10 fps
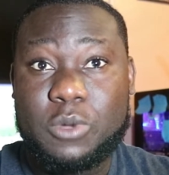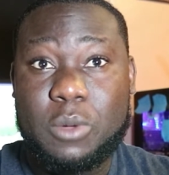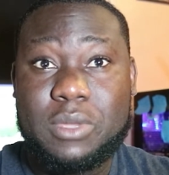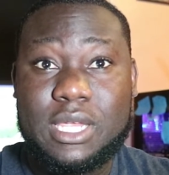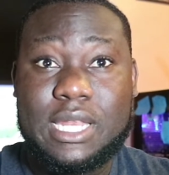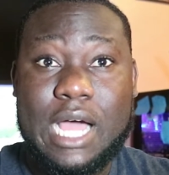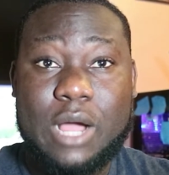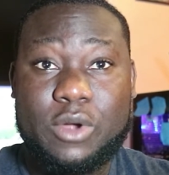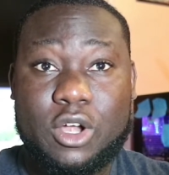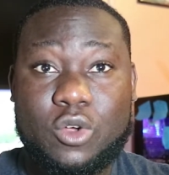but being
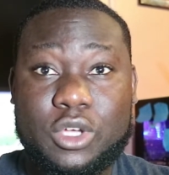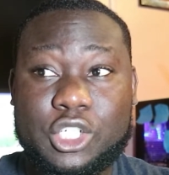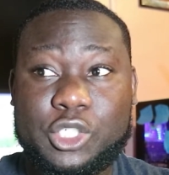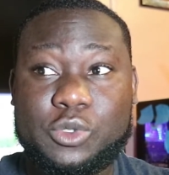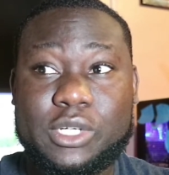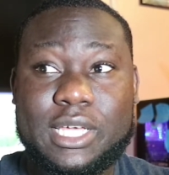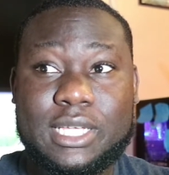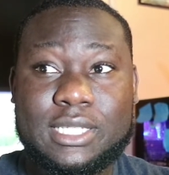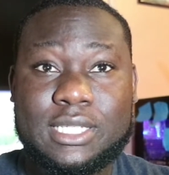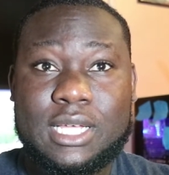that we're going through
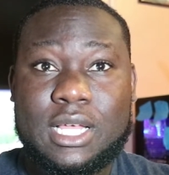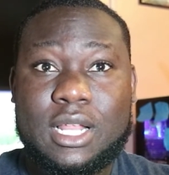this